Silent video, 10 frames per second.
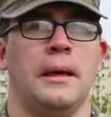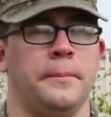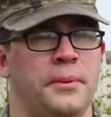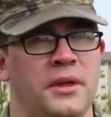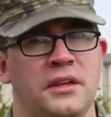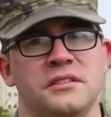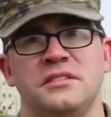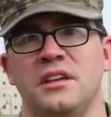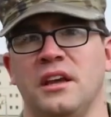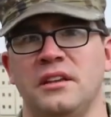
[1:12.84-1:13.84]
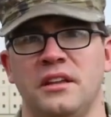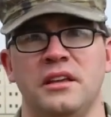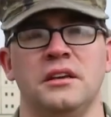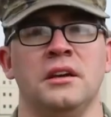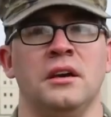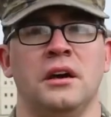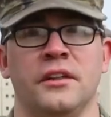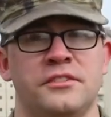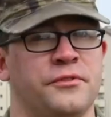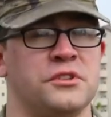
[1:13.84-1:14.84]
MP, CID.
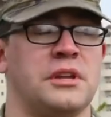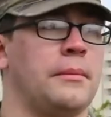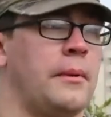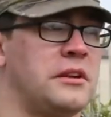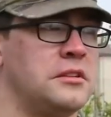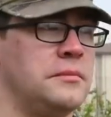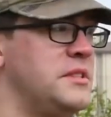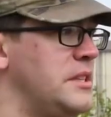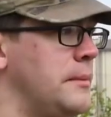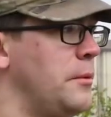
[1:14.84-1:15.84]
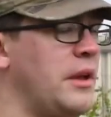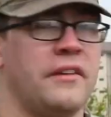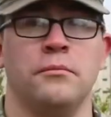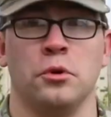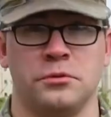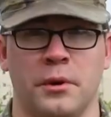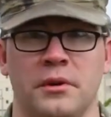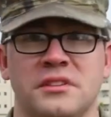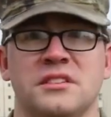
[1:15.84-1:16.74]
Uh, this is the first time I'm actually going to be seeing, but we have mortuary